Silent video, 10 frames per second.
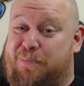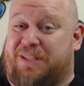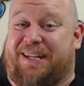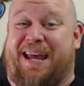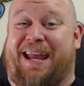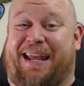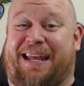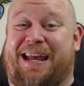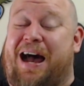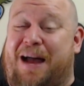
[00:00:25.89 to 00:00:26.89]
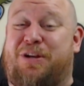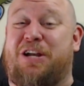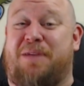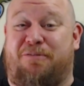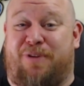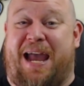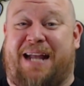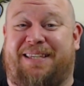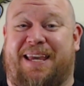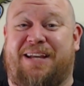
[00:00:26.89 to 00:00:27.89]
but today I'm going to be
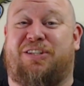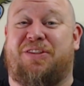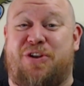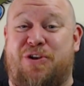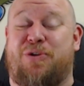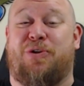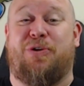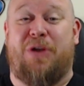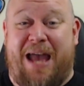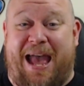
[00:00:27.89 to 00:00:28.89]
reacting to the new